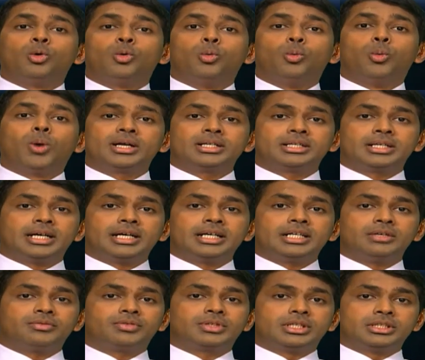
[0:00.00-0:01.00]
what
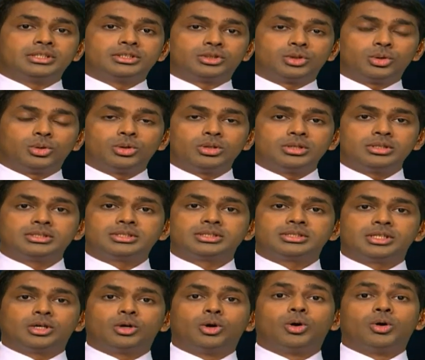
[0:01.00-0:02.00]
kind of
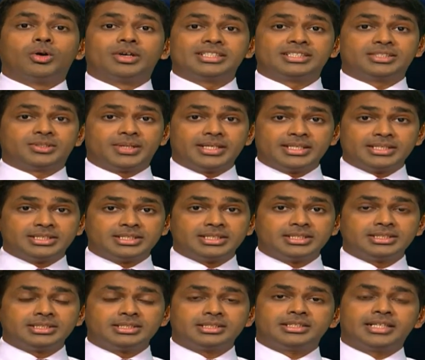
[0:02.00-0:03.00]
controls or
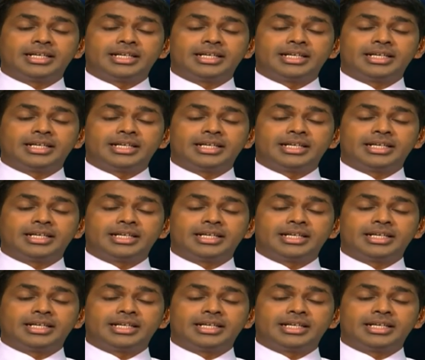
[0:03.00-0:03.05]
restrictions